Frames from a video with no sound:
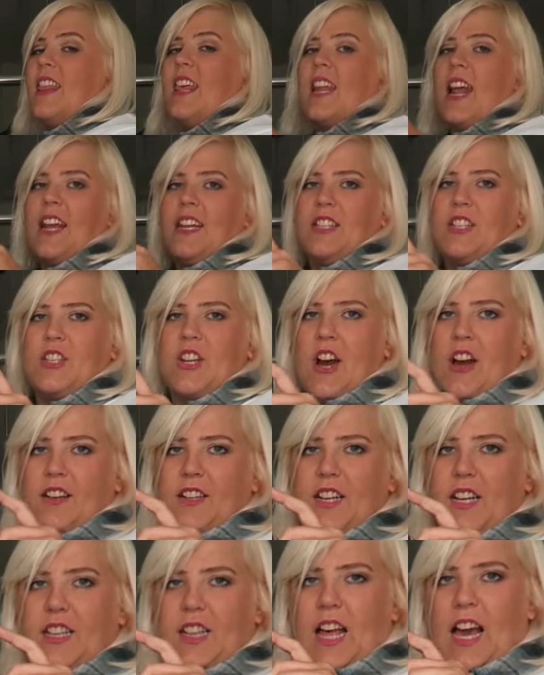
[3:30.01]
that I
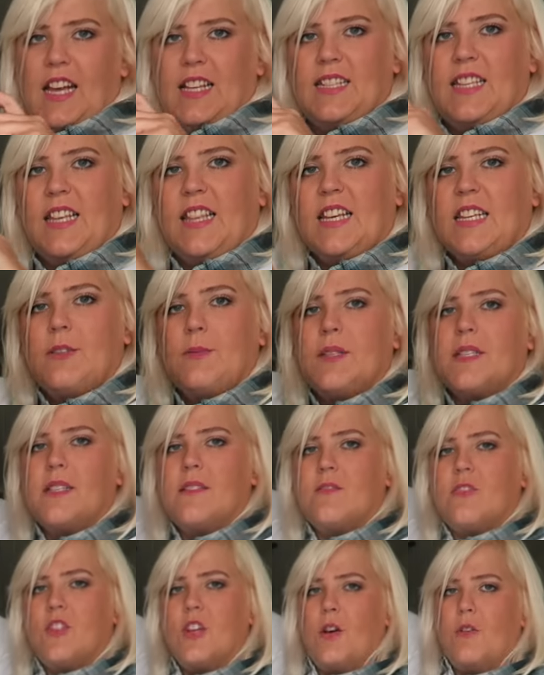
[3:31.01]
stocked online. See, this
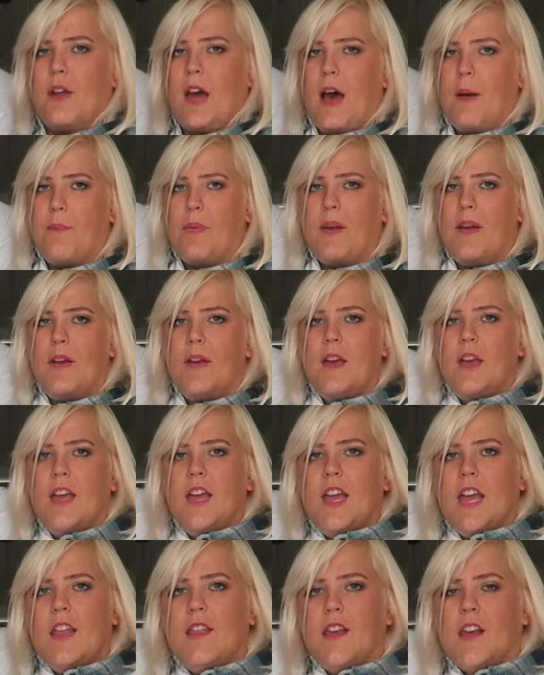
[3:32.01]
was showed up
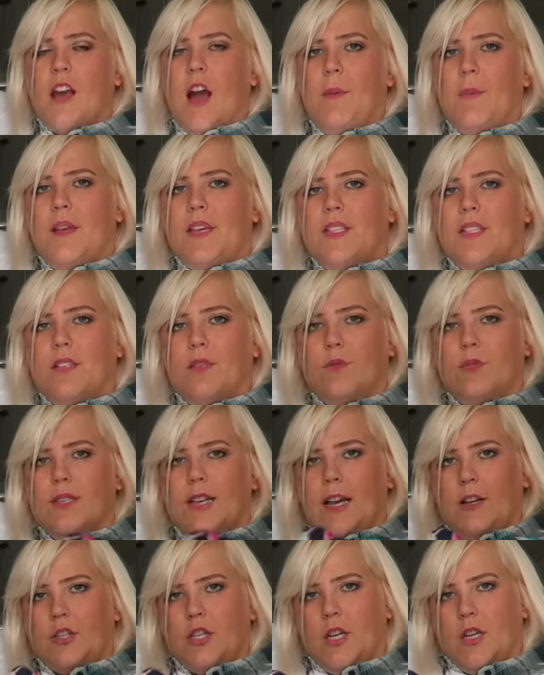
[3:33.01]
in the coming soon
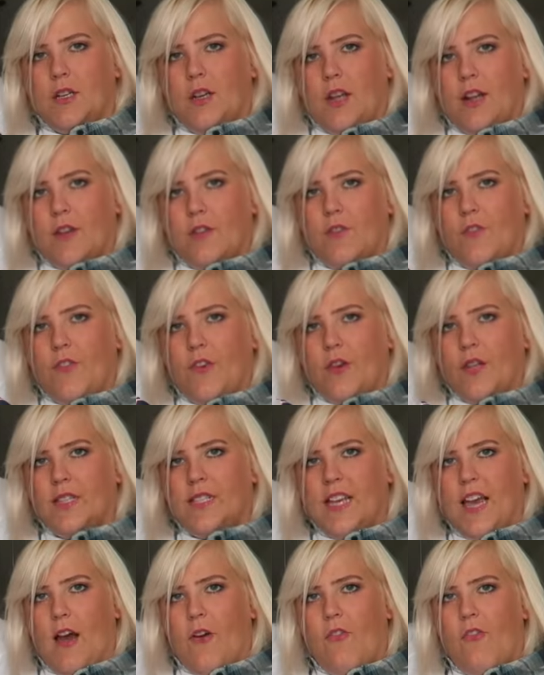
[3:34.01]
section. I don't know if you can
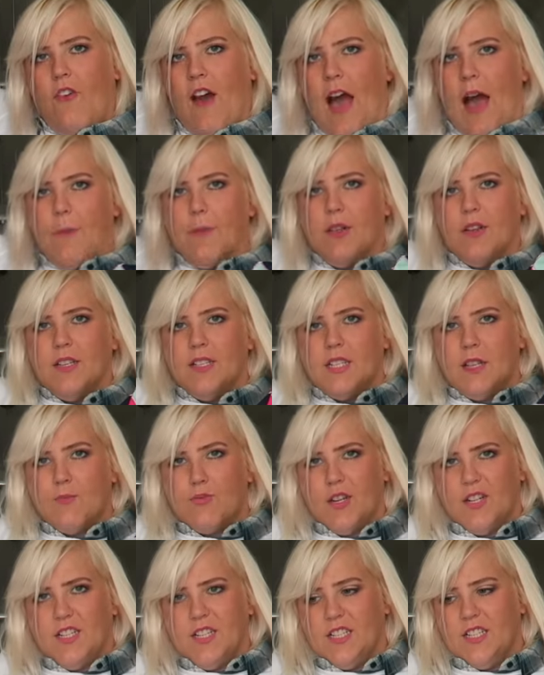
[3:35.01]
see how fabulous the
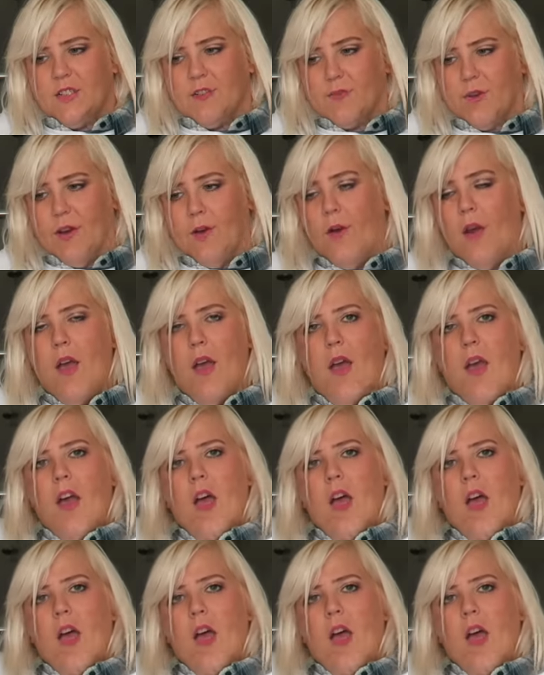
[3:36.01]
print is through.